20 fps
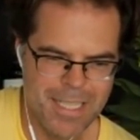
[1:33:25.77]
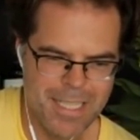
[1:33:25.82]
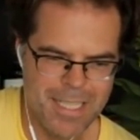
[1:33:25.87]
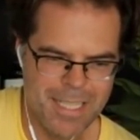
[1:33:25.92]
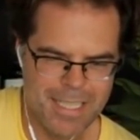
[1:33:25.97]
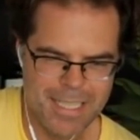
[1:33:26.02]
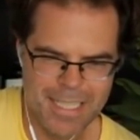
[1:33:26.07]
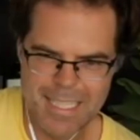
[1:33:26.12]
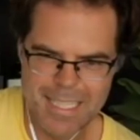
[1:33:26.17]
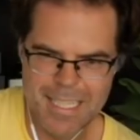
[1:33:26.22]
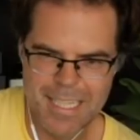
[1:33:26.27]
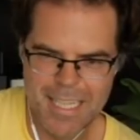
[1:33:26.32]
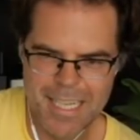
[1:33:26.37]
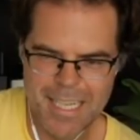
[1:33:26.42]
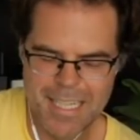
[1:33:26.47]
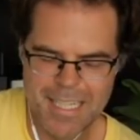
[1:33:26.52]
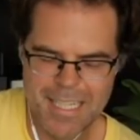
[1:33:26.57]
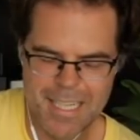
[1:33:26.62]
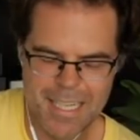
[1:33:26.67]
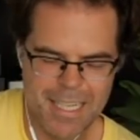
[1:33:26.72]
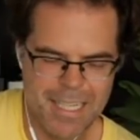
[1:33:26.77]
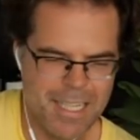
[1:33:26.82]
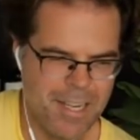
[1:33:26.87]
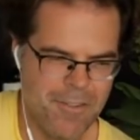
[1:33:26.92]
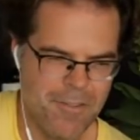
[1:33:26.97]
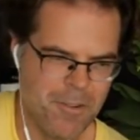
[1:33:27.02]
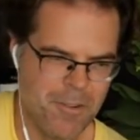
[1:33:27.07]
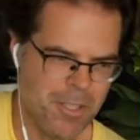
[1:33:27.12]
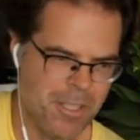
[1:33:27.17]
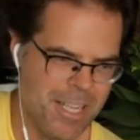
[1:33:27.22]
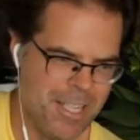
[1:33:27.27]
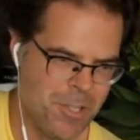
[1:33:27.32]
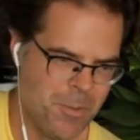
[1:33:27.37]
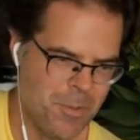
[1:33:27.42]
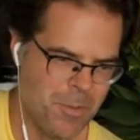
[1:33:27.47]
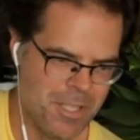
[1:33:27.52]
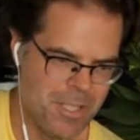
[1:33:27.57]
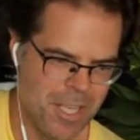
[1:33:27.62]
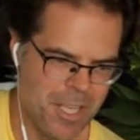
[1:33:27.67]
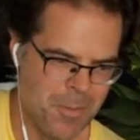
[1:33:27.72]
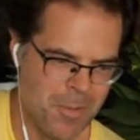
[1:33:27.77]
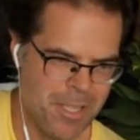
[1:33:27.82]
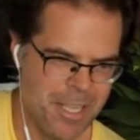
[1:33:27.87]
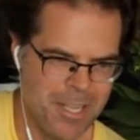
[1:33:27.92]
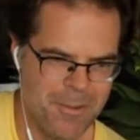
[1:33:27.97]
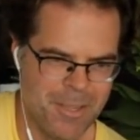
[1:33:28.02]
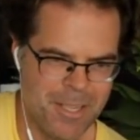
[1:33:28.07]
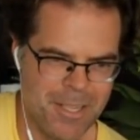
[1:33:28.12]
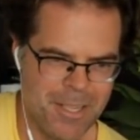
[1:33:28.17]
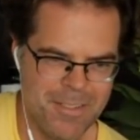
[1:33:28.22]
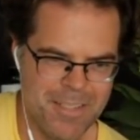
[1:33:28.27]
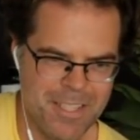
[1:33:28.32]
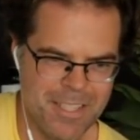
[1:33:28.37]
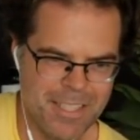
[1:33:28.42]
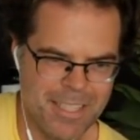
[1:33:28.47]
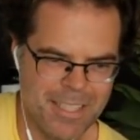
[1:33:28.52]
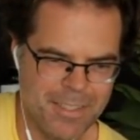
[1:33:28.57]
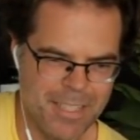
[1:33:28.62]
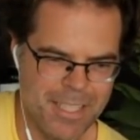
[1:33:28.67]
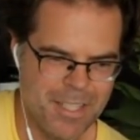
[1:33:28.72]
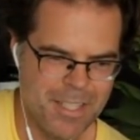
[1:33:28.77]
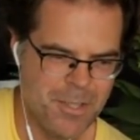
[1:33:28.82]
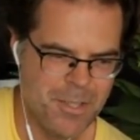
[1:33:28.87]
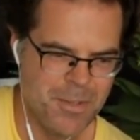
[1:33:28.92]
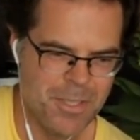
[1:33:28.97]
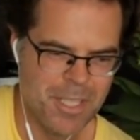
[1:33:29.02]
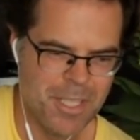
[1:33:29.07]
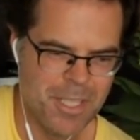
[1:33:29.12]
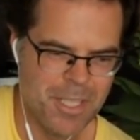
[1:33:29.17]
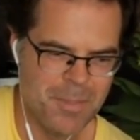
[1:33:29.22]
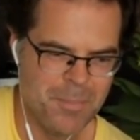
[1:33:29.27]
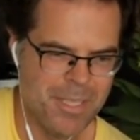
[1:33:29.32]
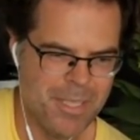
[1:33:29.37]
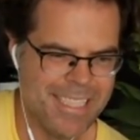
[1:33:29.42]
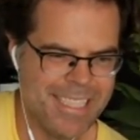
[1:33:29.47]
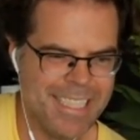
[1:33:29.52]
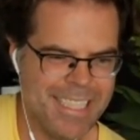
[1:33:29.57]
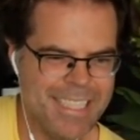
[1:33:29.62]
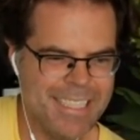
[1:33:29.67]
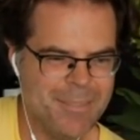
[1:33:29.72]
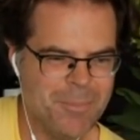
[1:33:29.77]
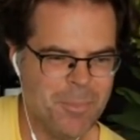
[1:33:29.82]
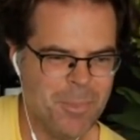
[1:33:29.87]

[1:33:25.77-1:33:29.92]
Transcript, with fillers: I guess today's. I didn't even realize it was Labor Day when I was like, "Let's do it on Monday."